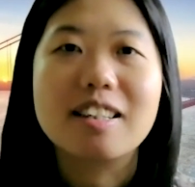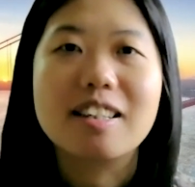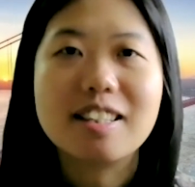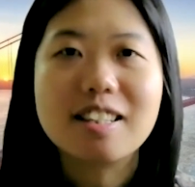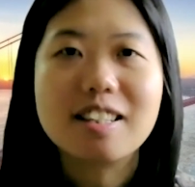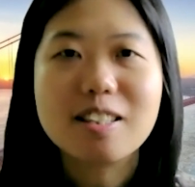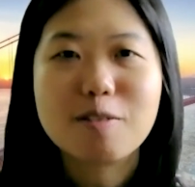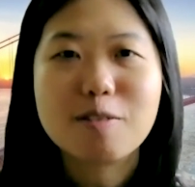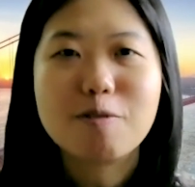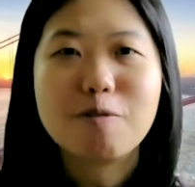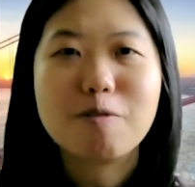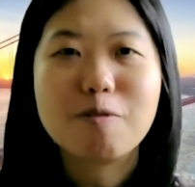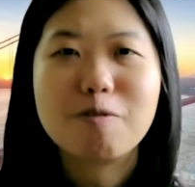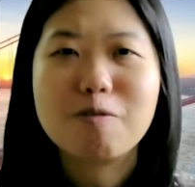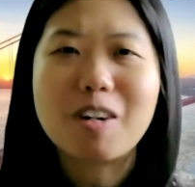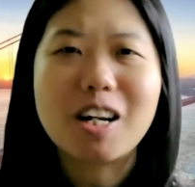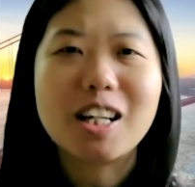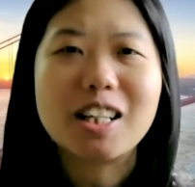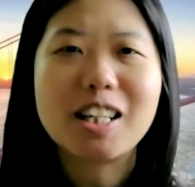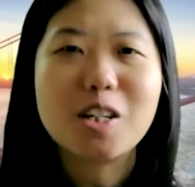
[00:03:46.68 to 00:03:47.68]
This
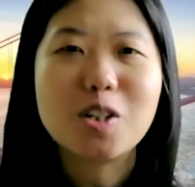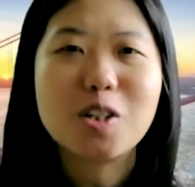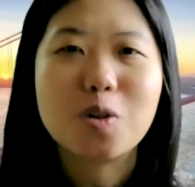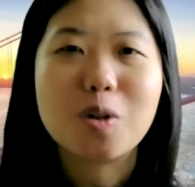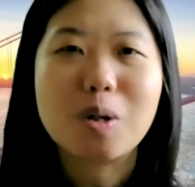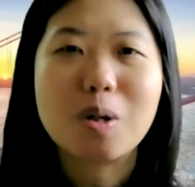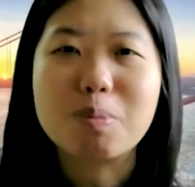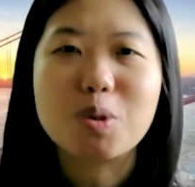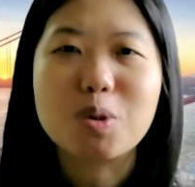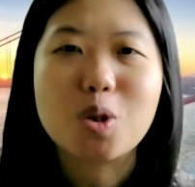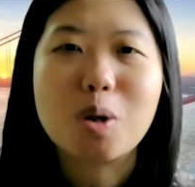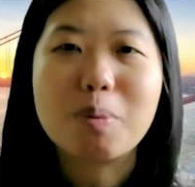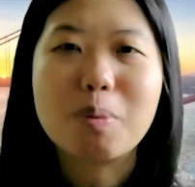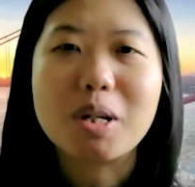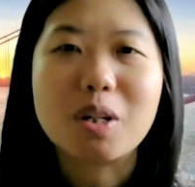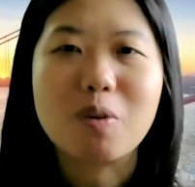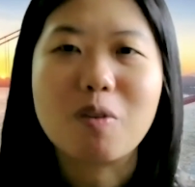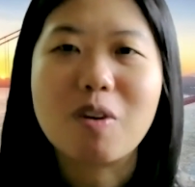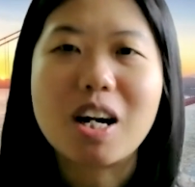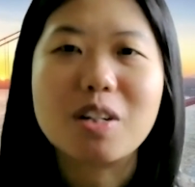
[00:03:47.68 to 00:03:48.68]
financial
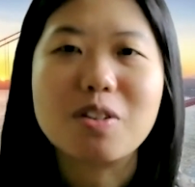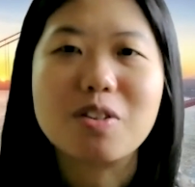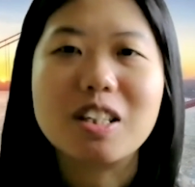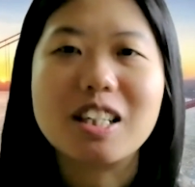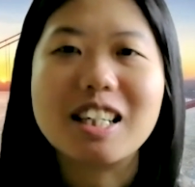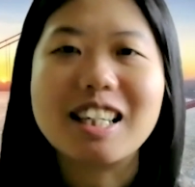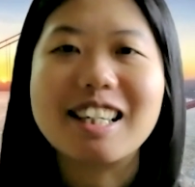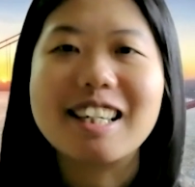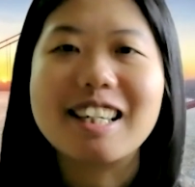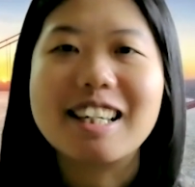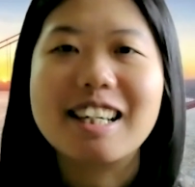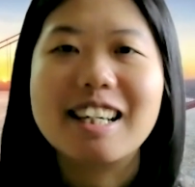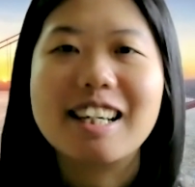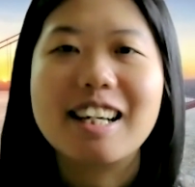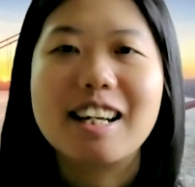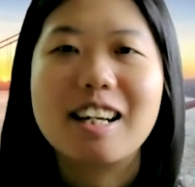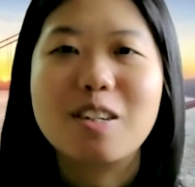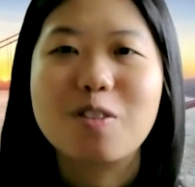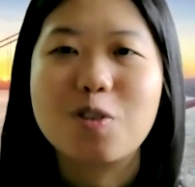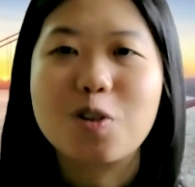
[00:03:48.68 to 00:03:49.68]
absorbing gradually
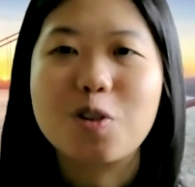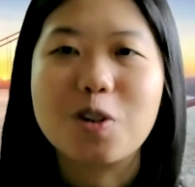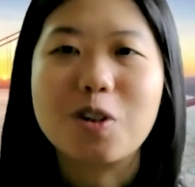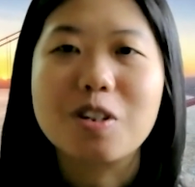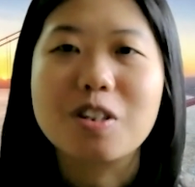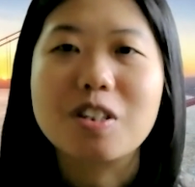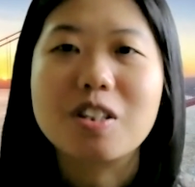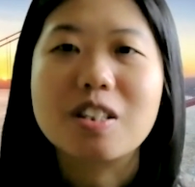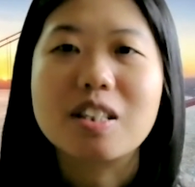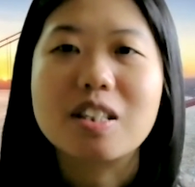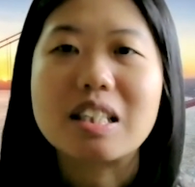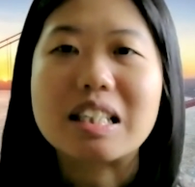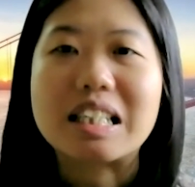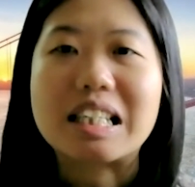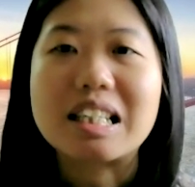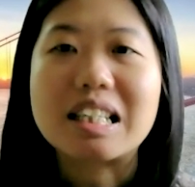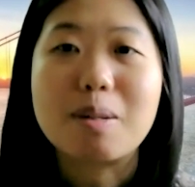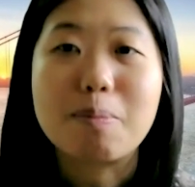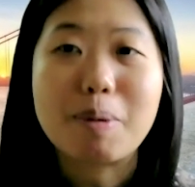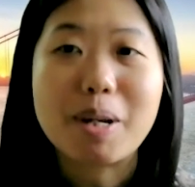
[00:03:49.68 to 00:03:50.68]
draws the
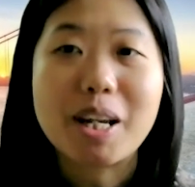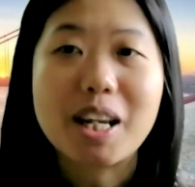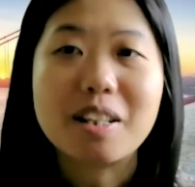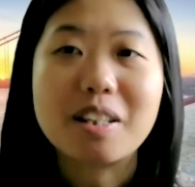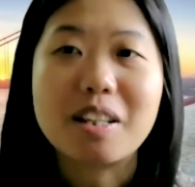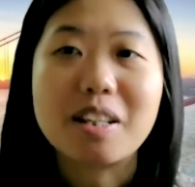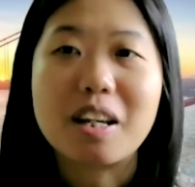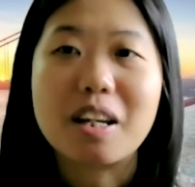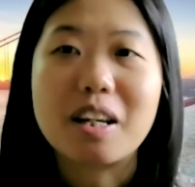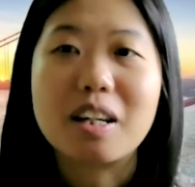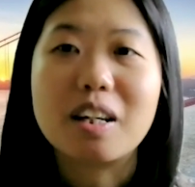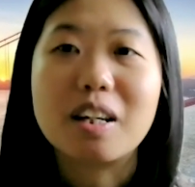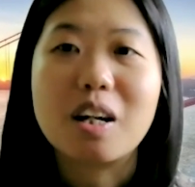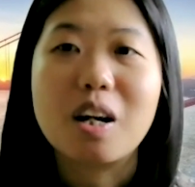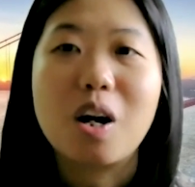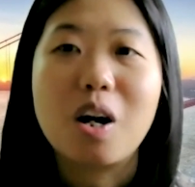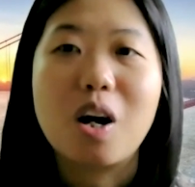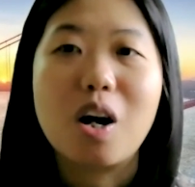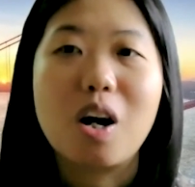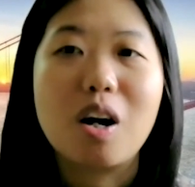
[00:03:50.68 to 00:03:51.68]
underpainting
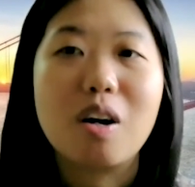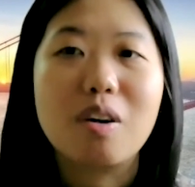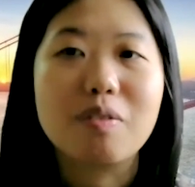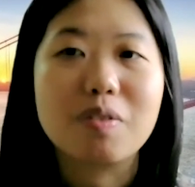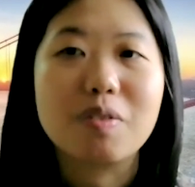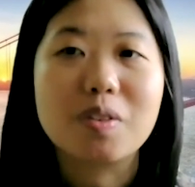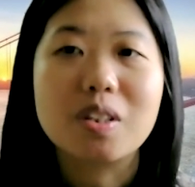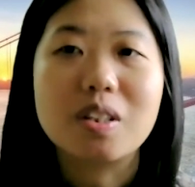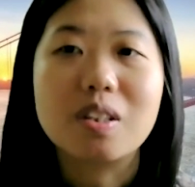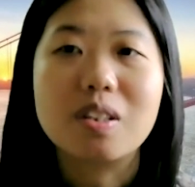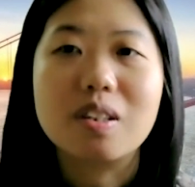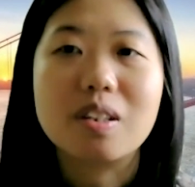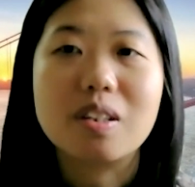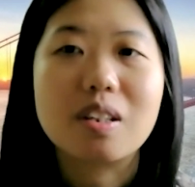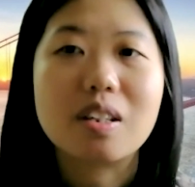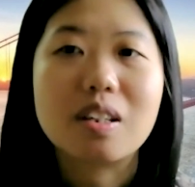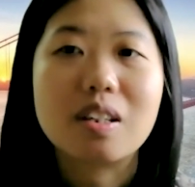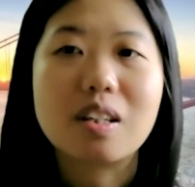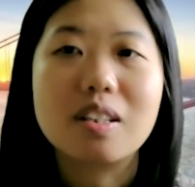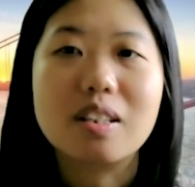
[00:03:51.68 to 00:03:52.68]
of the
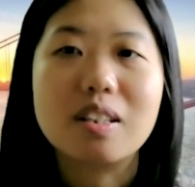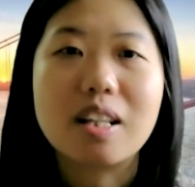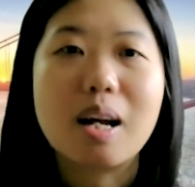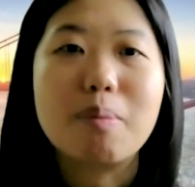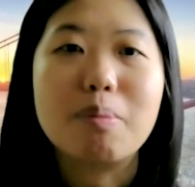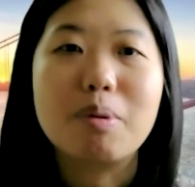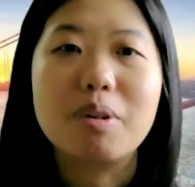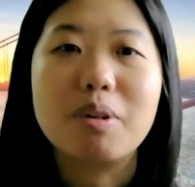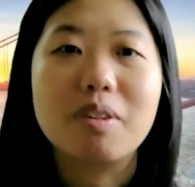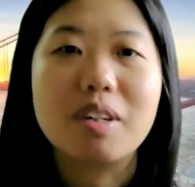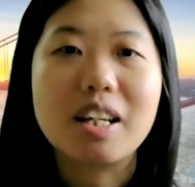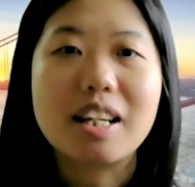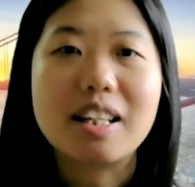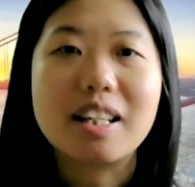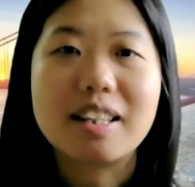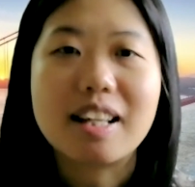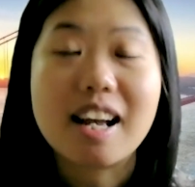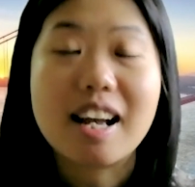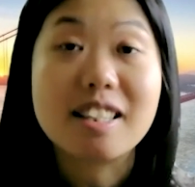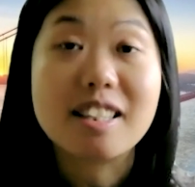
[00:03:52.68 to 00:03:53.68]
contemporary
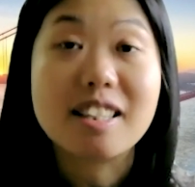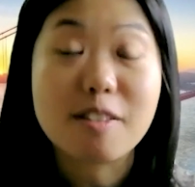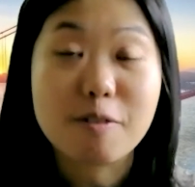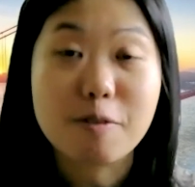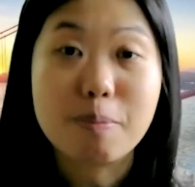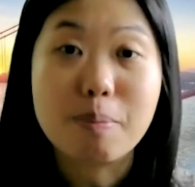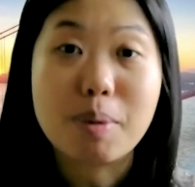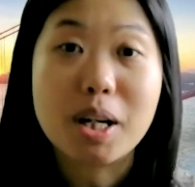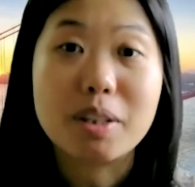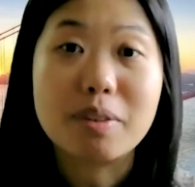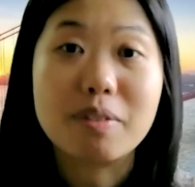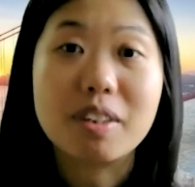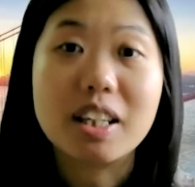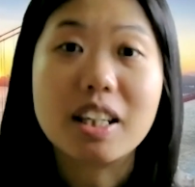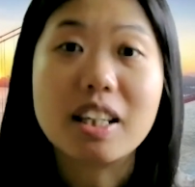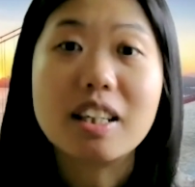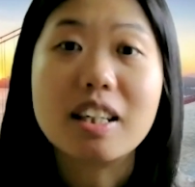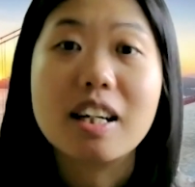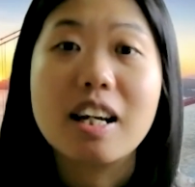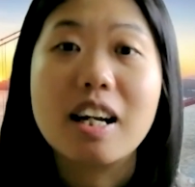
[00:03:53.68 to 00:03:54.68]
intensive
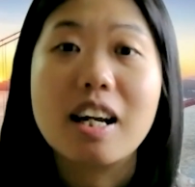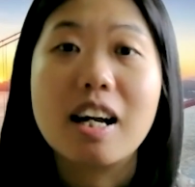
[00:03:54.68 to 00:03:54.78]
mothering.